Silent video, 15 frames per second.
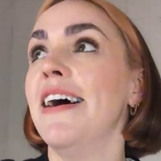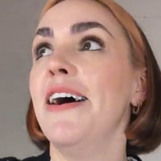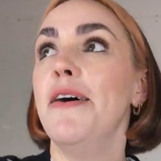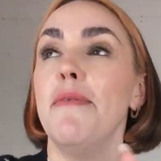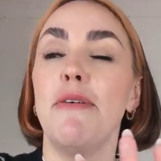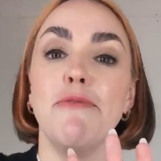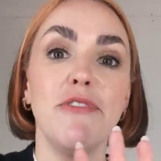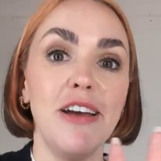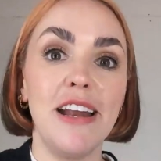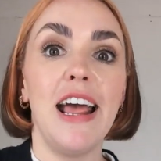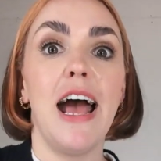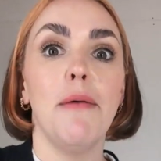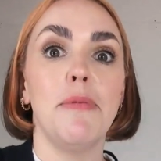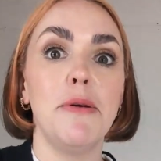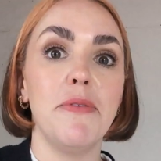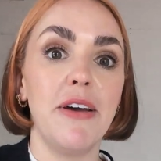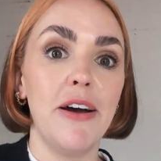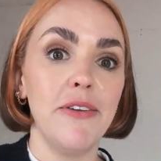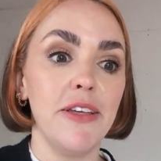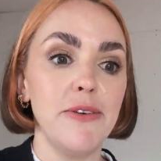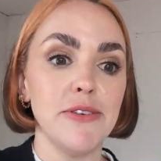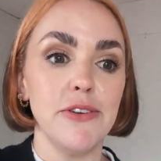I'm really happy with
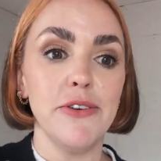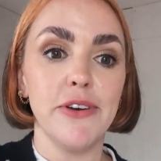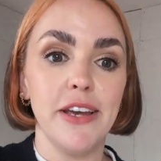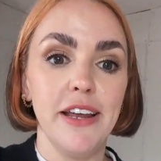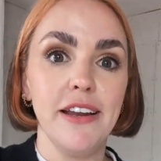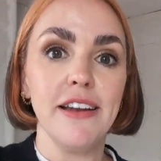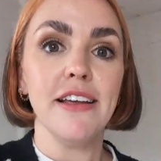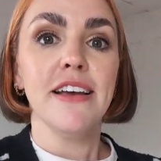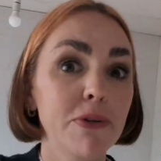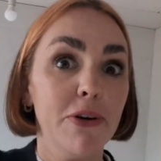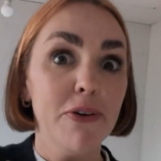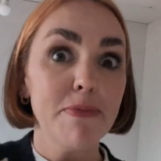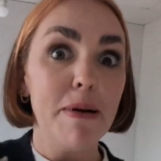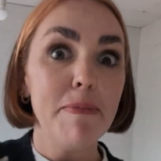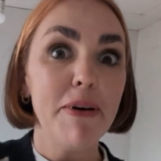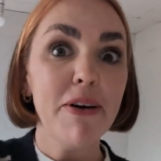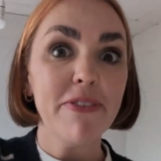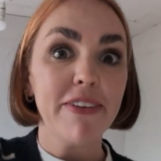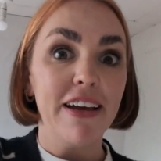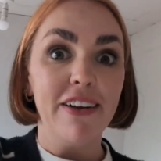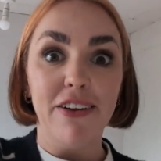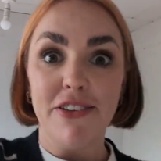how those are looking. Also, it's my
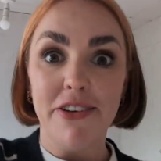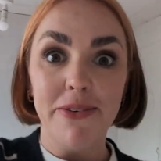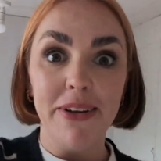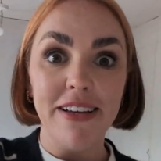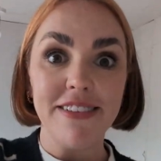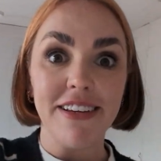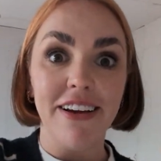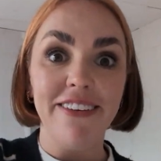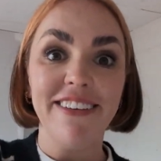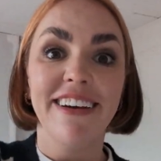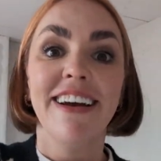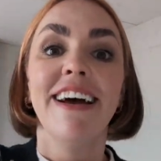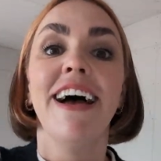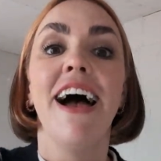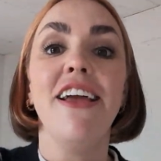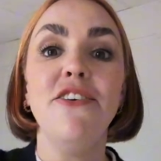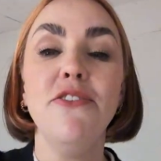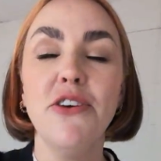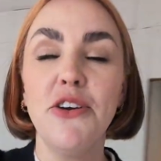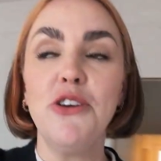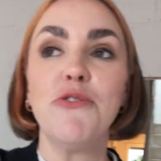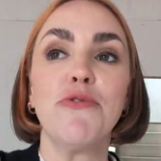birthday like 2 days ago, and you
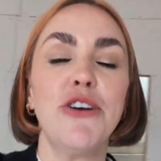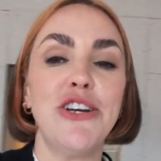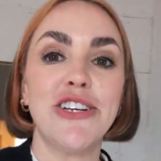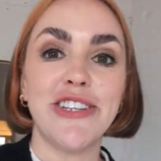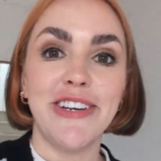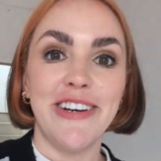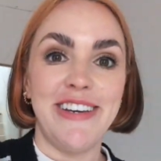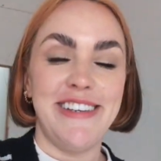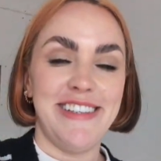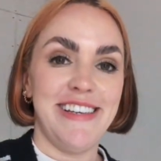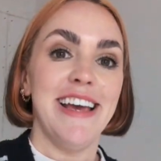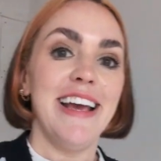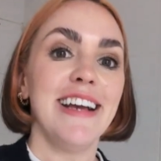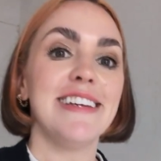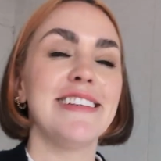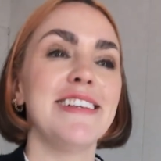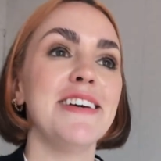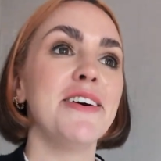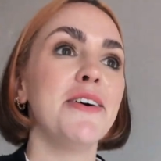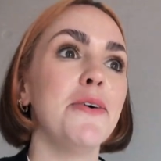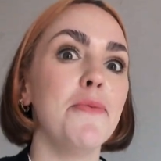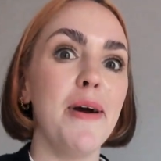know you've reached 36
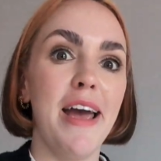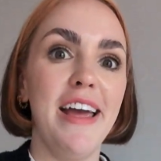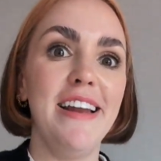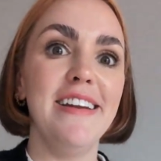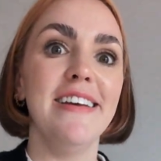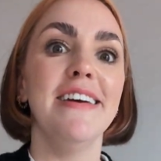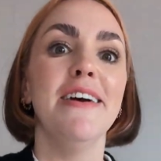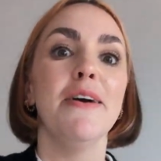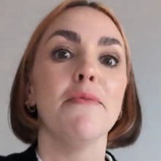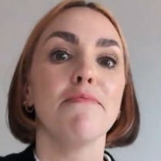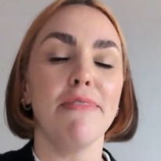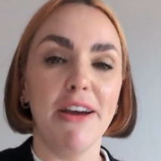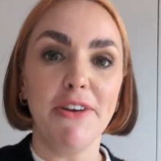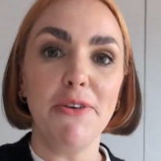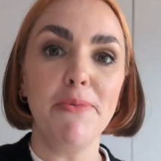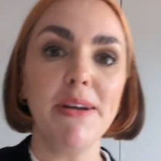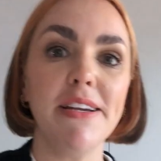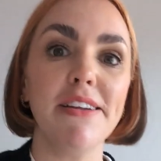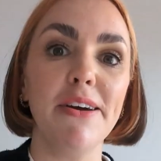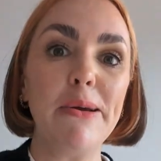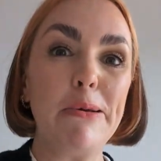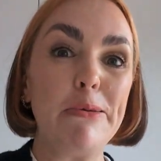when brand new
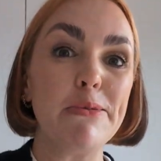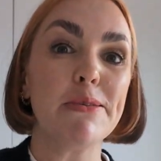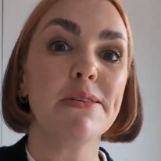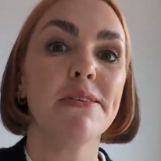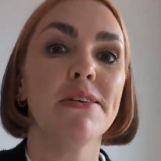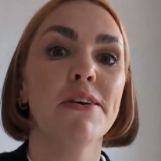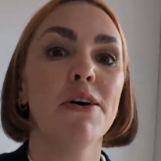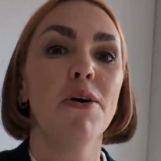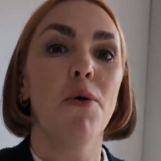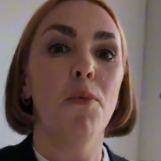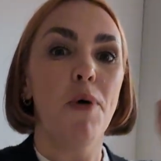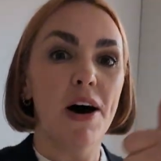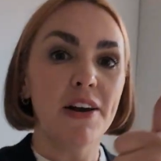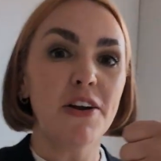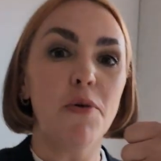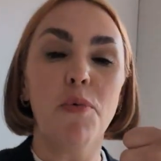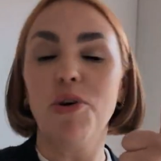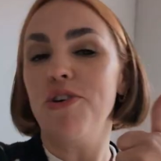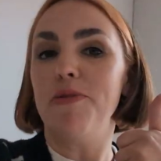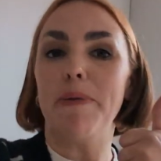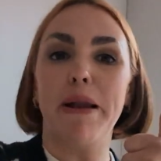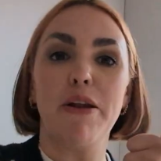windows one, are what
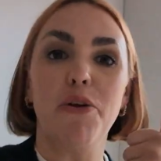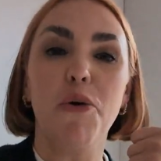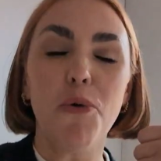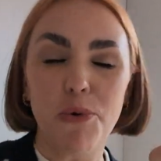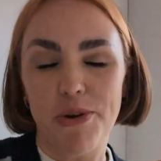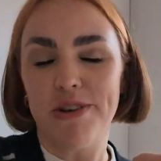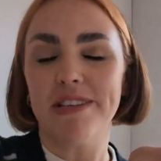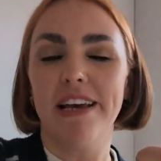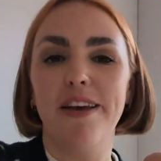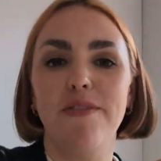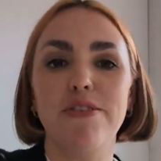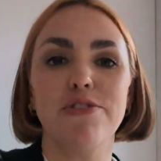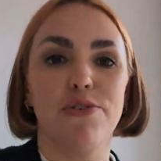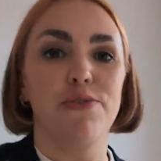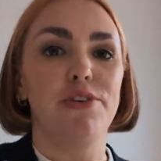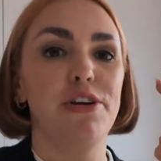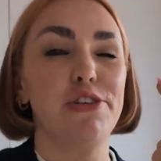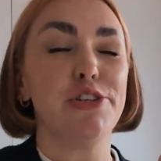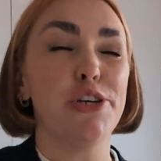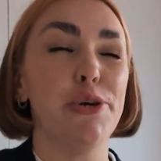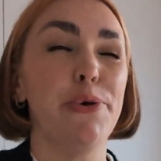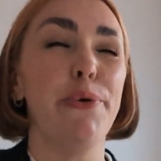you're spending all your savings on, and
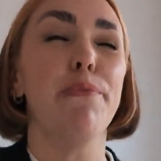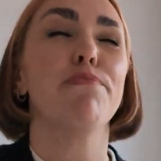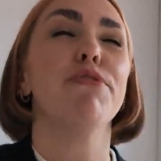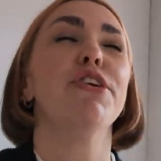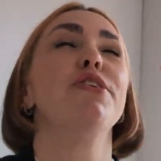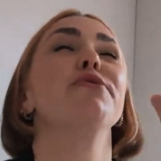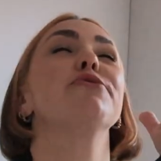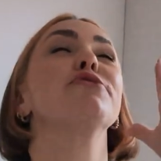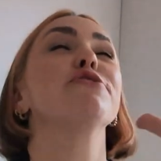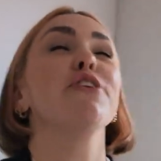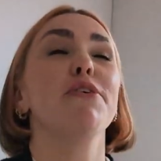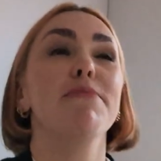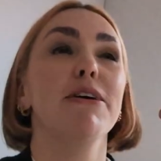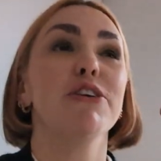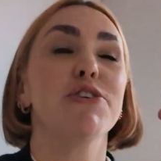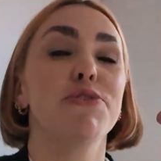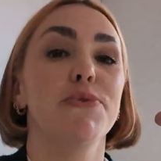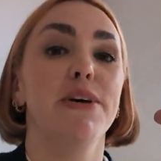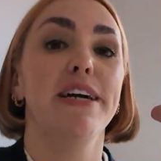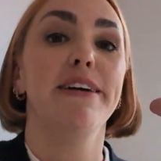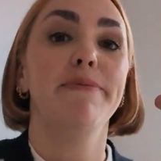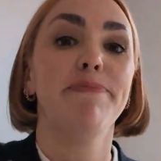two, bring you so much joy.